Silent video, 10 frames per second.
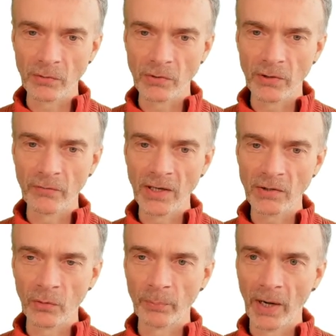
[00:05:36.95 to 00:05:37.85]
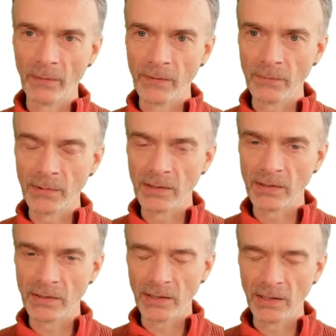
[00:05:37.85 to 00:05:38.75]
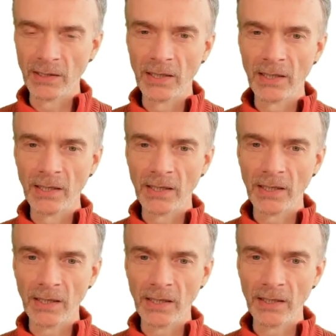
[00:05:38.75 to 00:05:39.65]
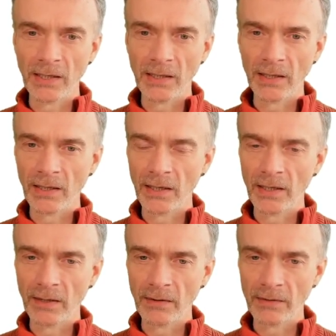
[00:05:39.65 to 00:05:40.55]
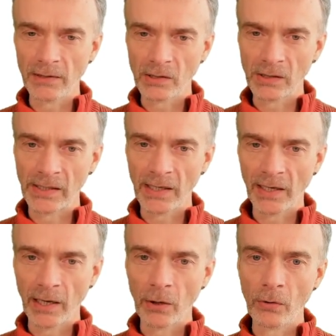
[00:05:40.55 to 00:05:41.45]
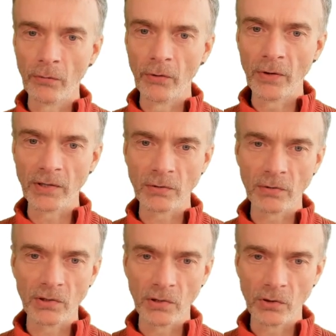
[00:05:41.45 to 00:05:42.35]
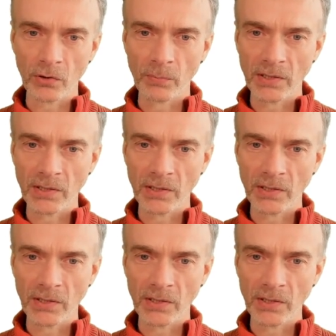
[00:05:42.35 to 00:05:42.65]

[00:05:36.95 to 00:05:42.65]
So the vessel permeability and things leaking out of the vessels that should be